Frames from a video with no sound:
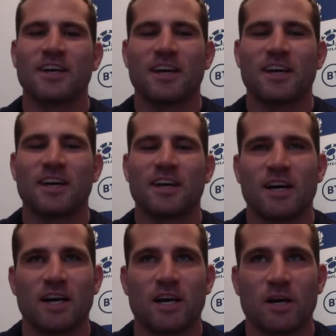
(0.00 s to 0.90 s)

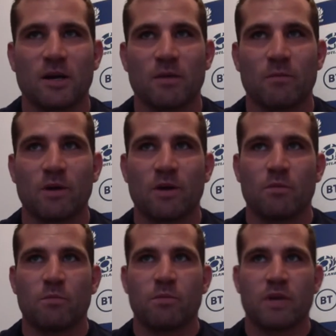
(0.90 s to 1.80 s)
But
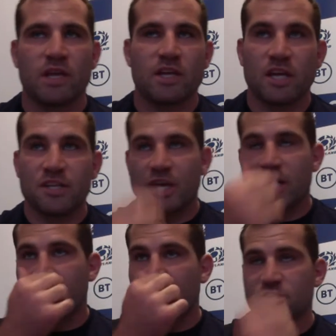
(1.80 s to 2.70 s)
it
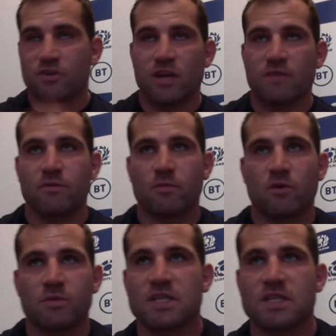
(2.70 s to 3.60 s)
genuinely is great for both myself